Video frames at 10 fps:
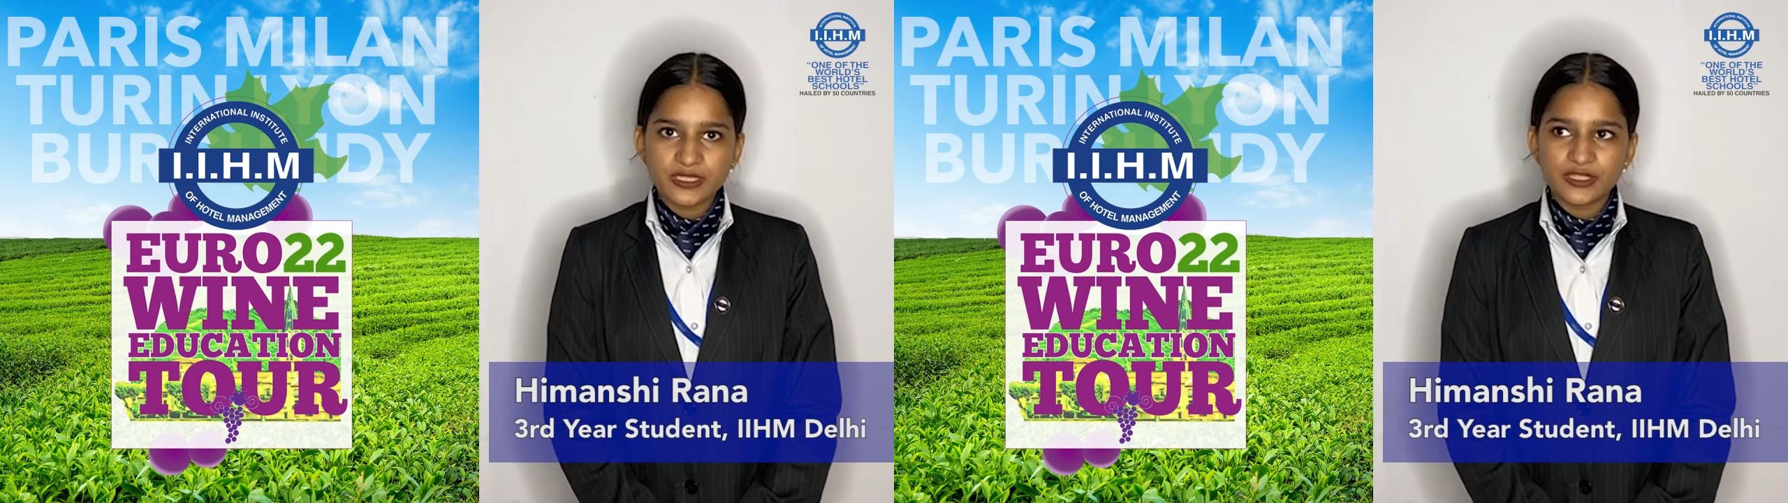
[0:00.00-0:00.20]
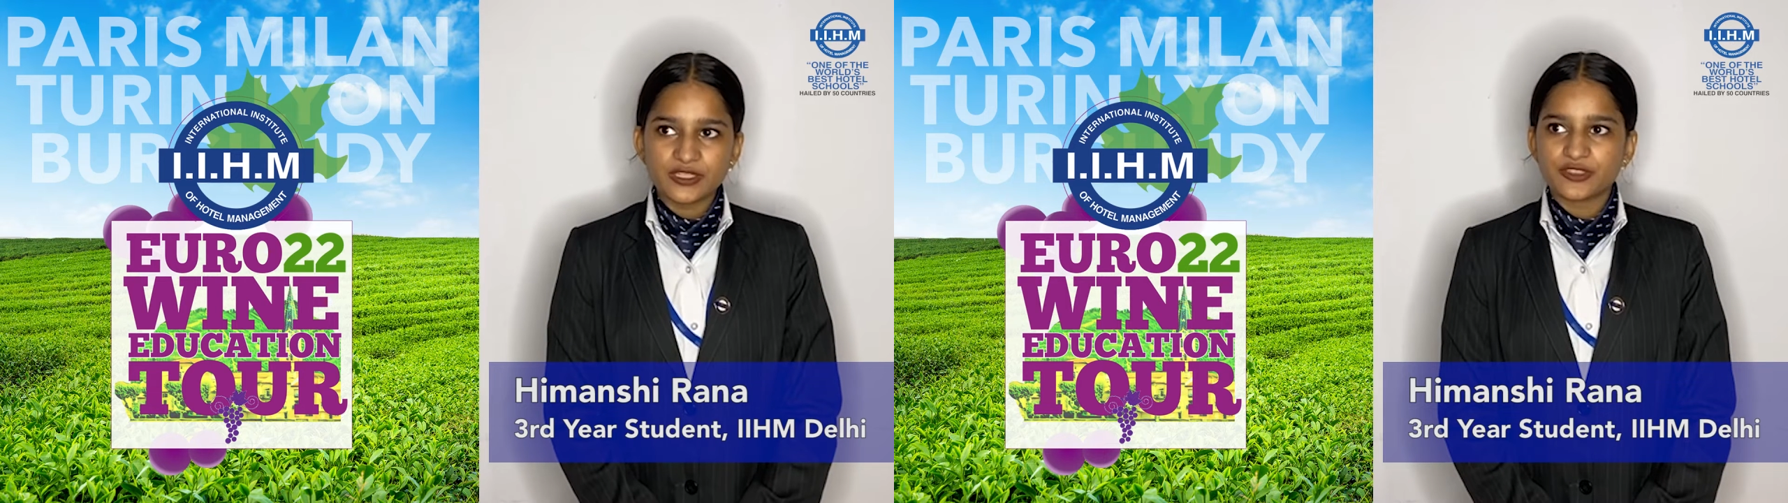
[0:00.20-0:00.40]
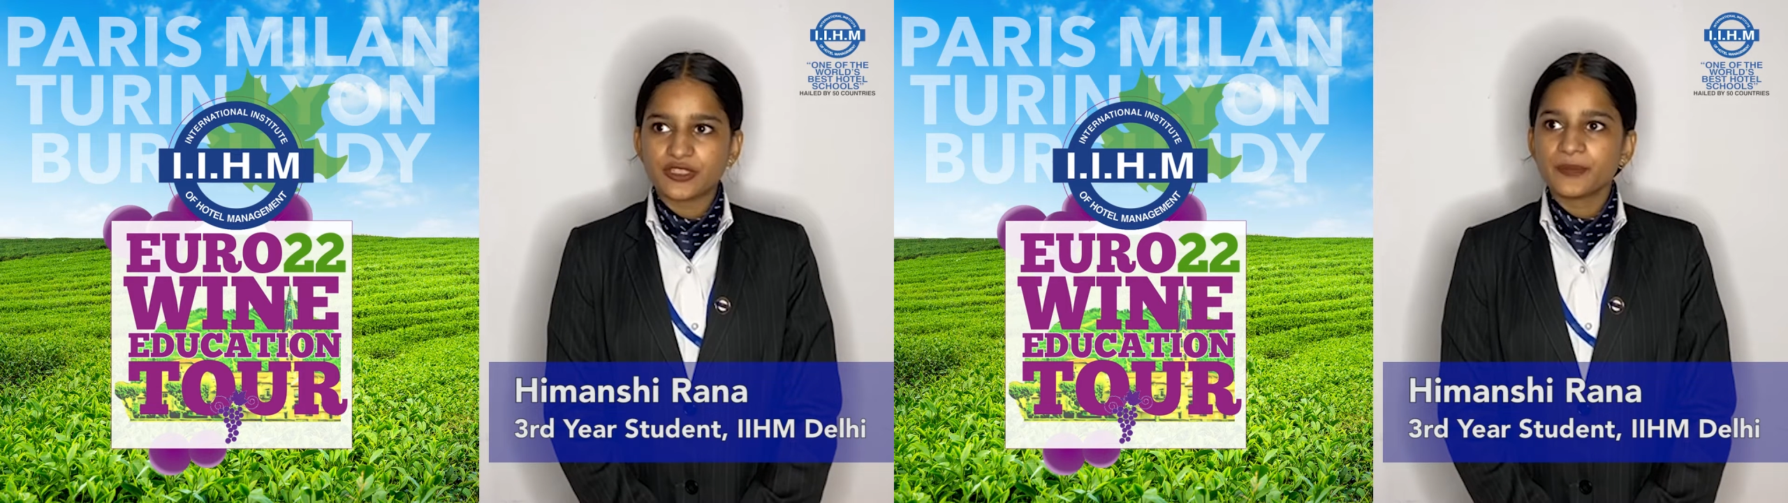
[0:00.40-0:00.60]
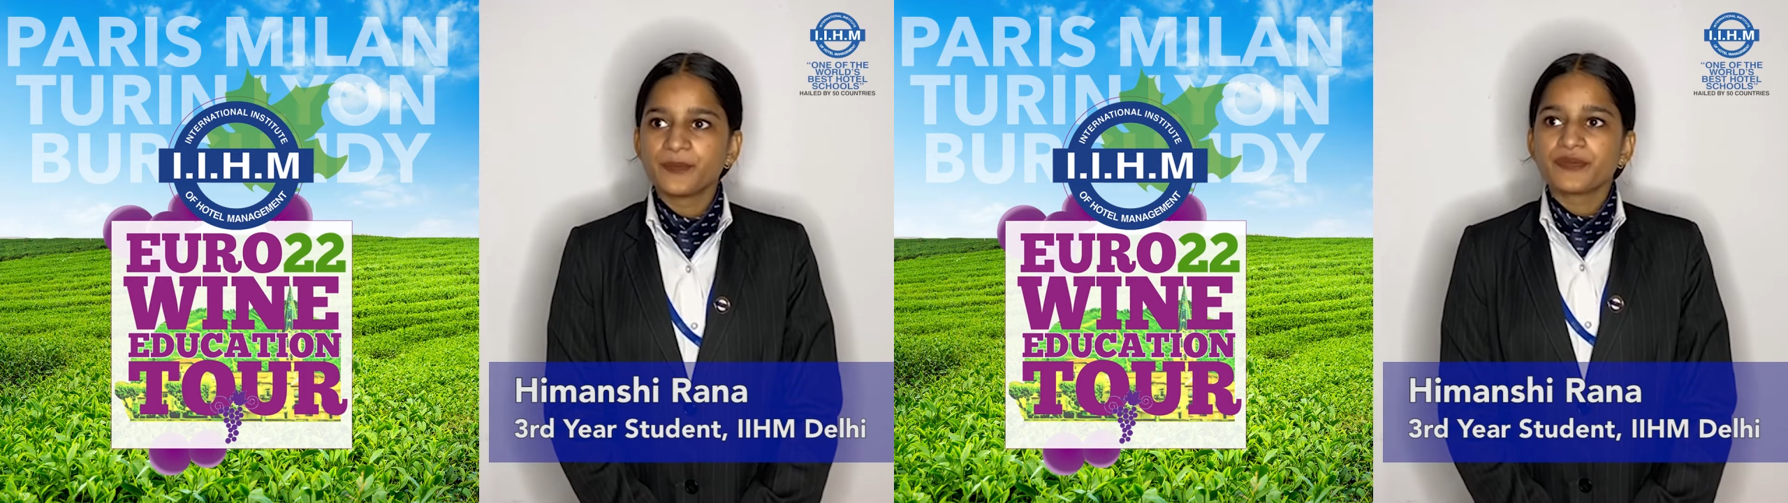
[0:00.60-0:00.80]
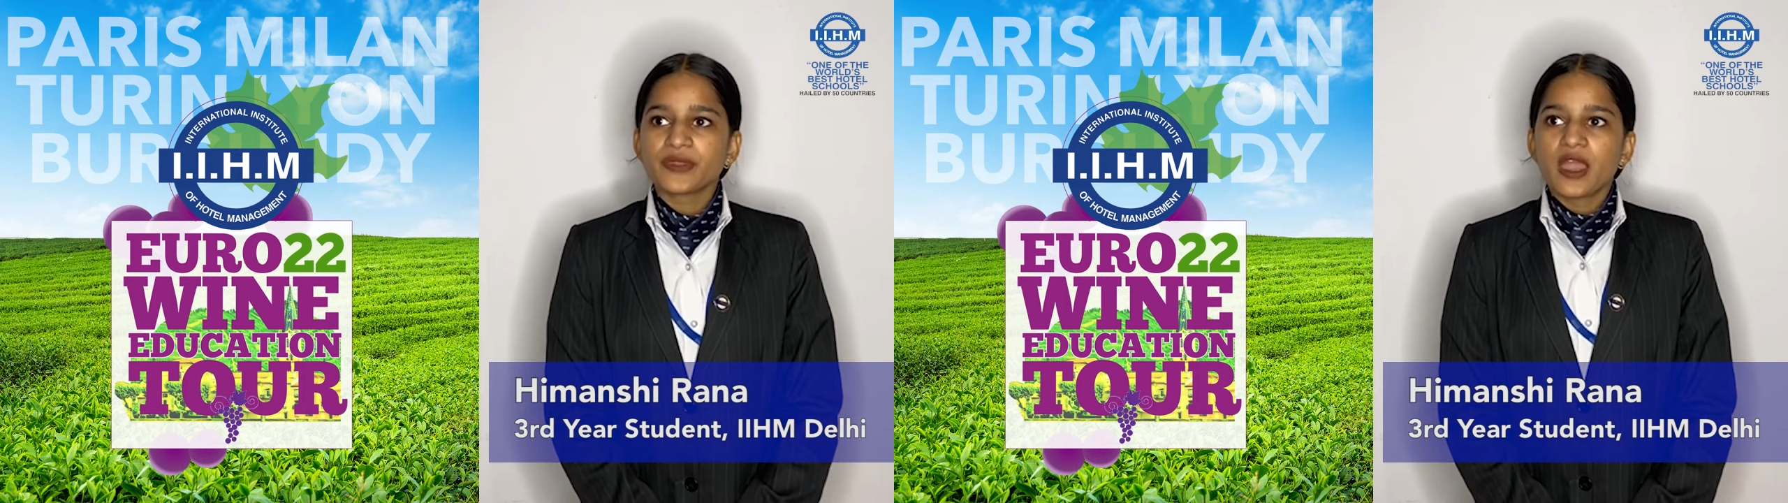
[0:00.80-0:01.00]
region,
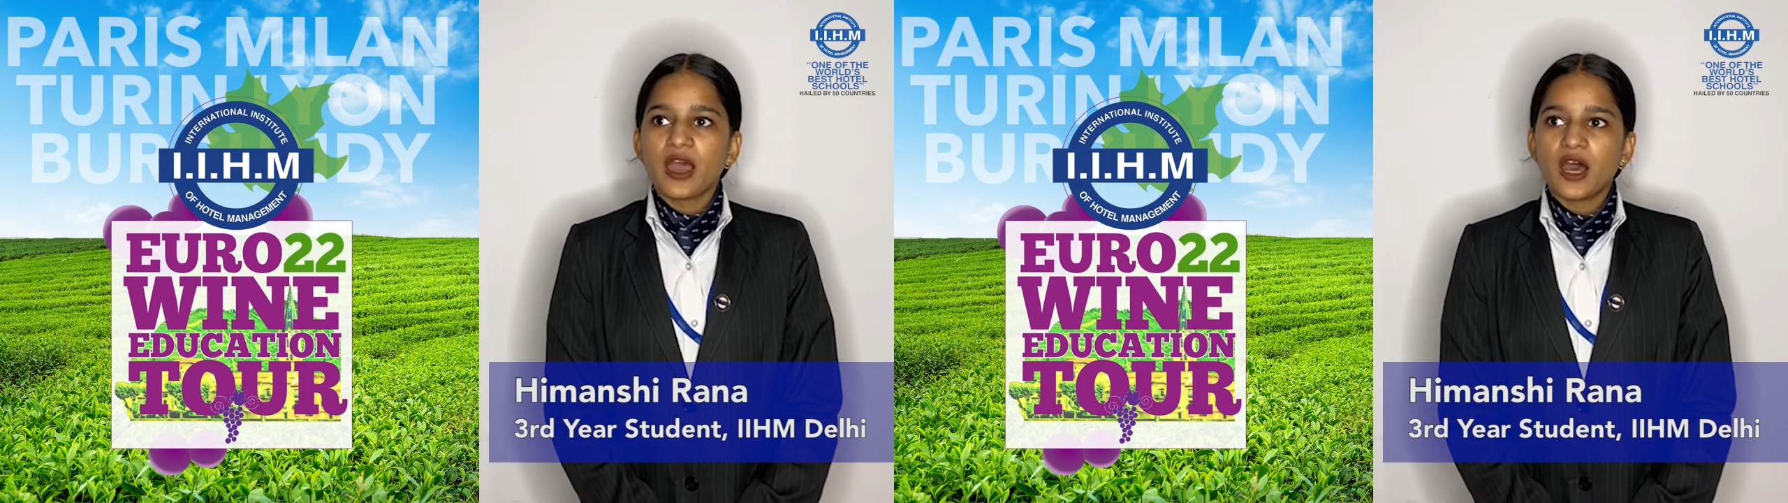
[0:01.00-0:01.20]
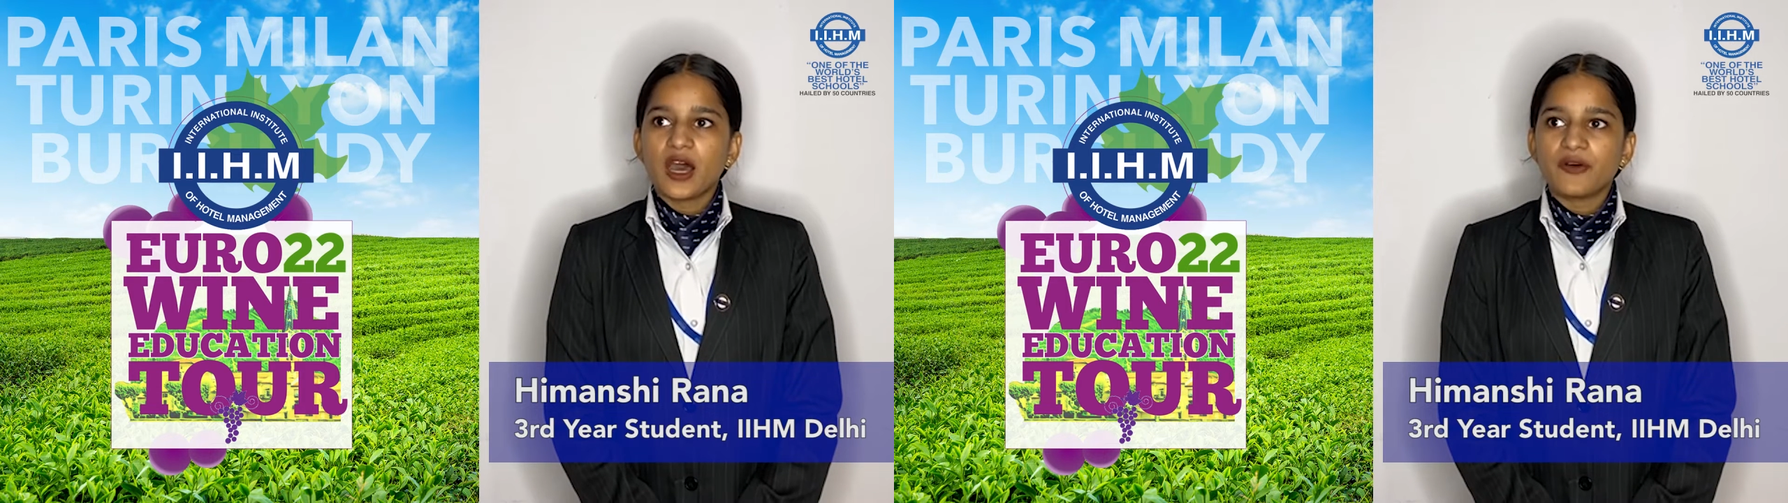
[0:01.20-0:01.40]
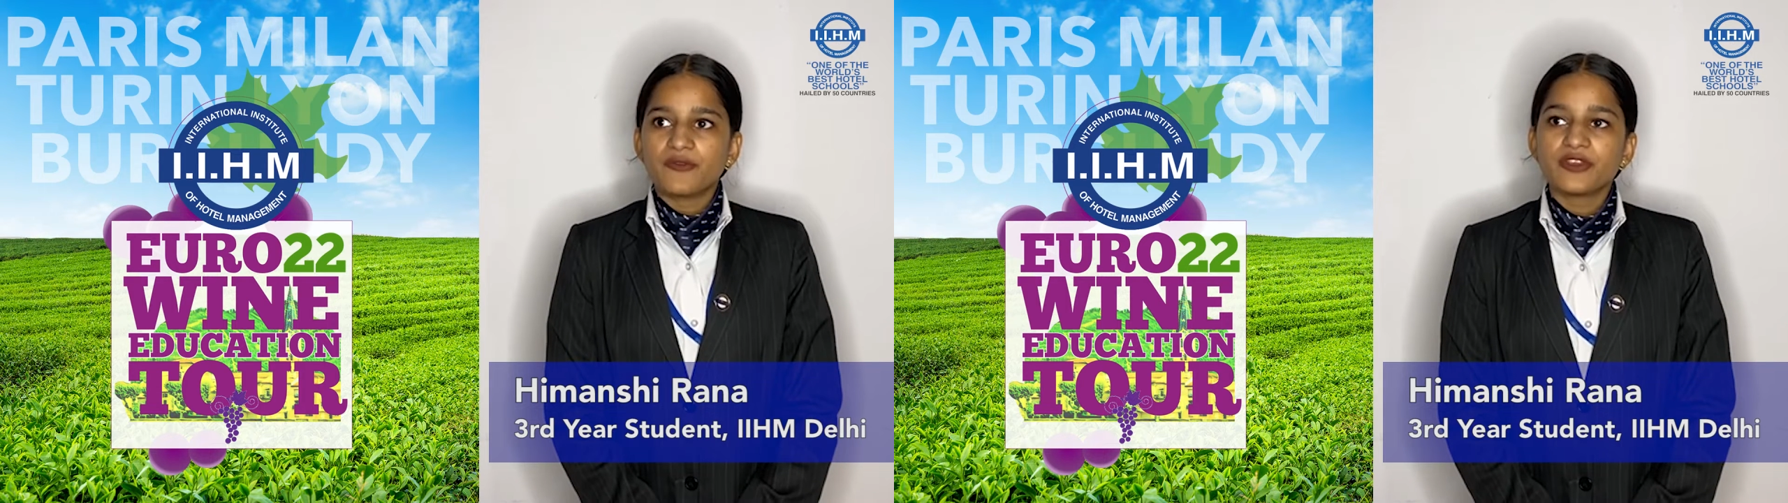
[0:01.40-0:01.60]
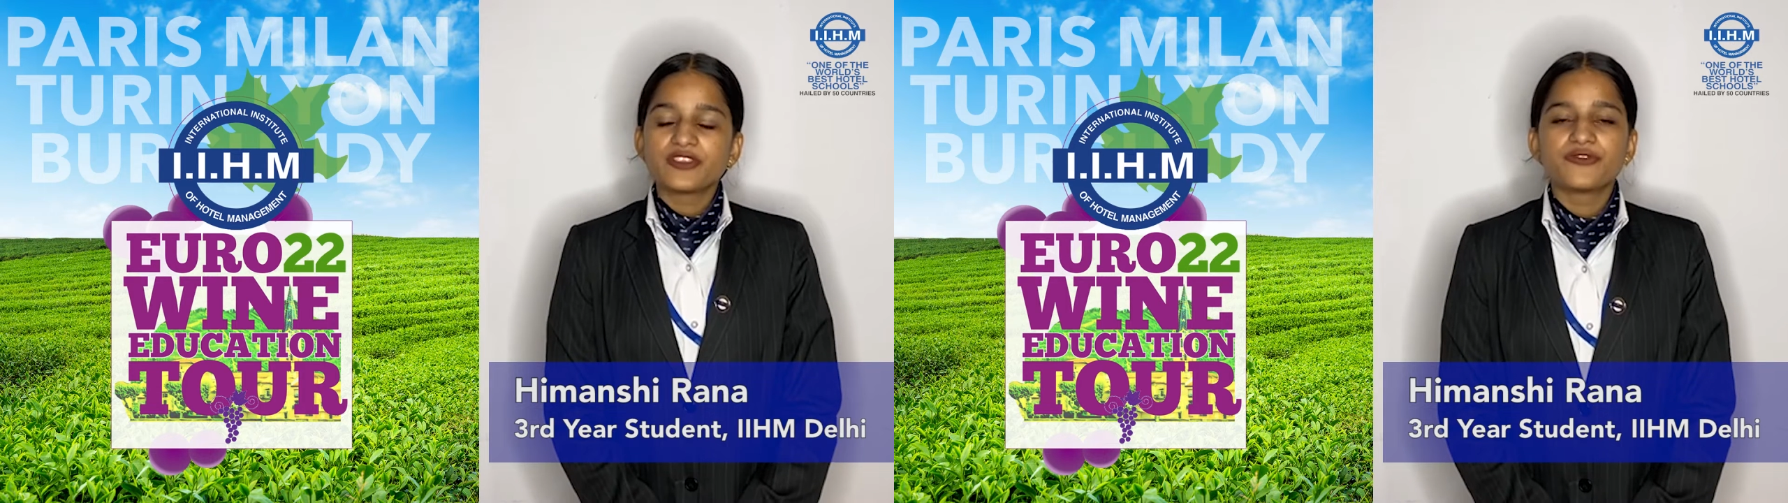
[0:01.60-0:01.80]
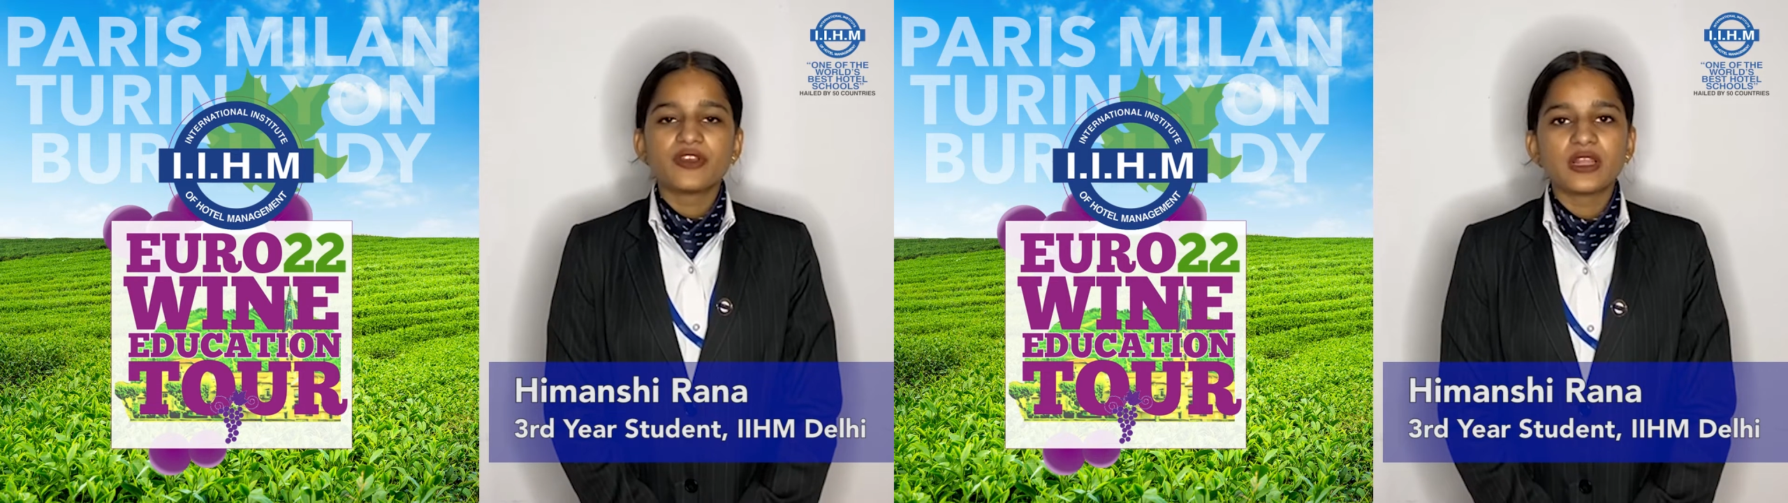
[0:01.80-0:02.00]
which
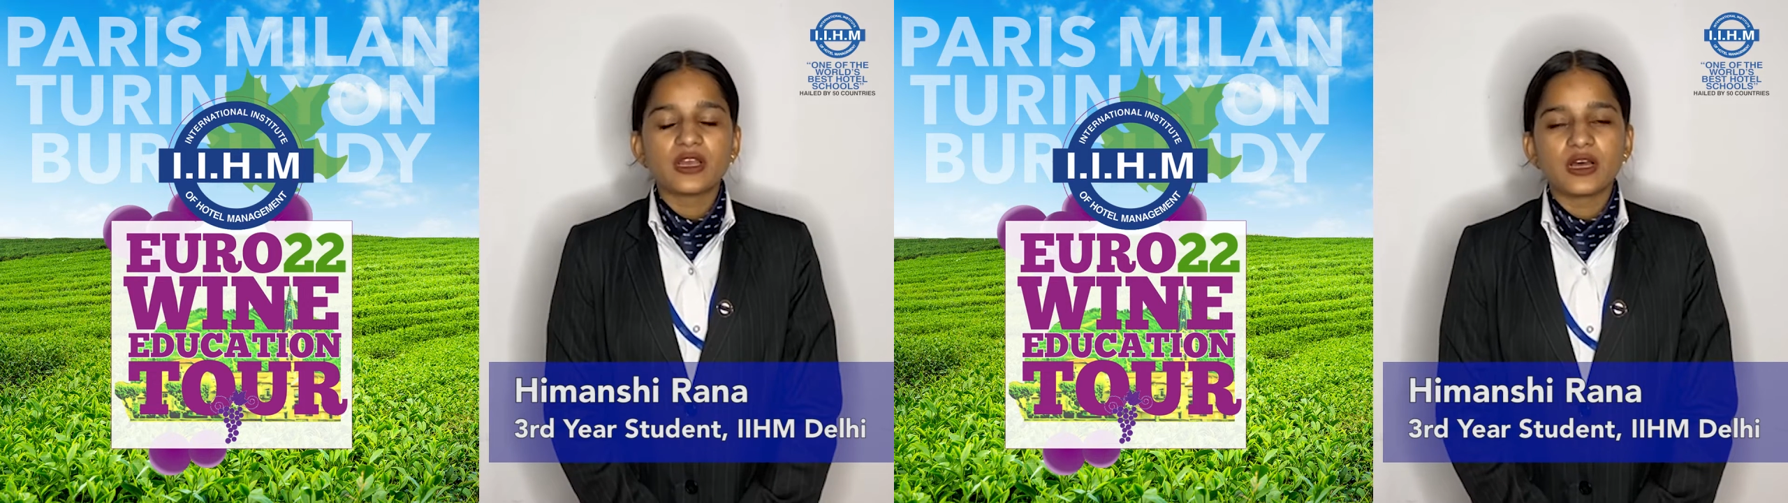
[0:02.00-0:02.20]
will